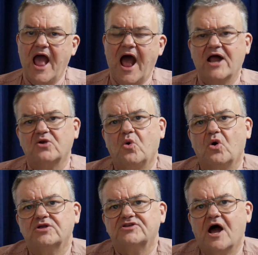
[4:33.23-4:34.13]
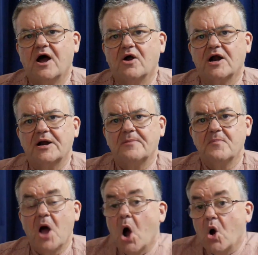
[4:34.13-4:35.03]
and what our
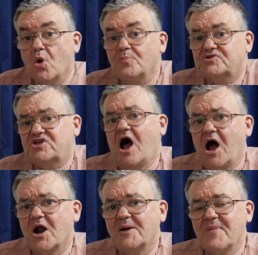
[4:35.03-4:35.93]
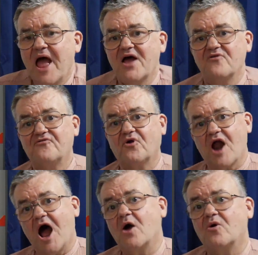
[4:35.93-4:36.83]
hopes are for
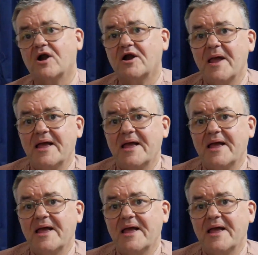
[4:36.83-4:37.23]
our